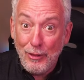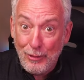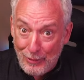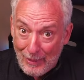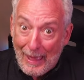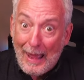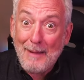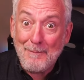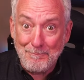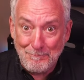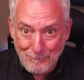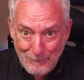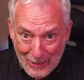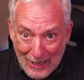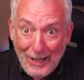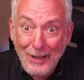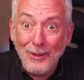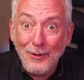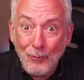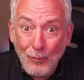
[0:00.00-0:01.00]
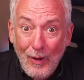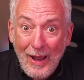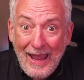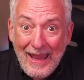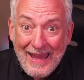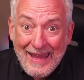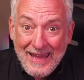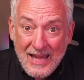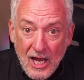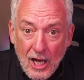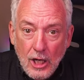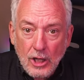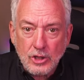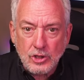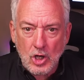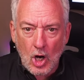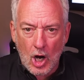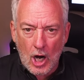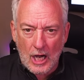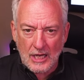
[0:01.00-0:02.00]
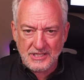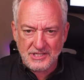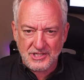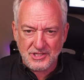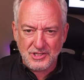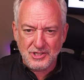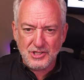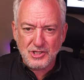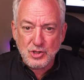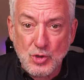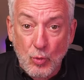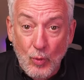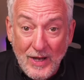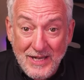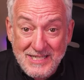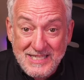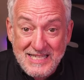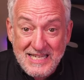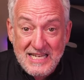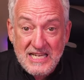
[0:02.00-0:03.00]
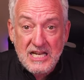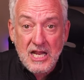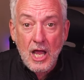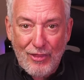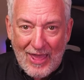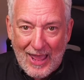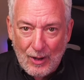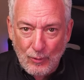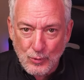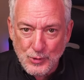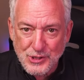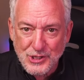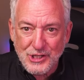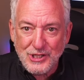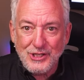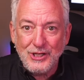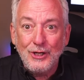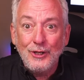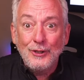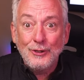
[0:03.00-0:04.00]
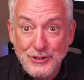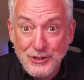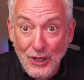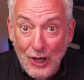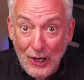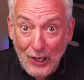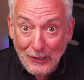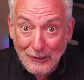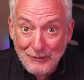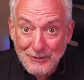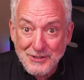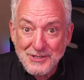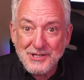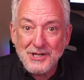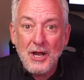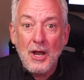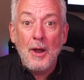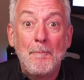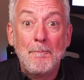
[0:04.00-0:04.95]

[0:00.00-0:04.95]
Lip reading: that, by the way, costs $20,000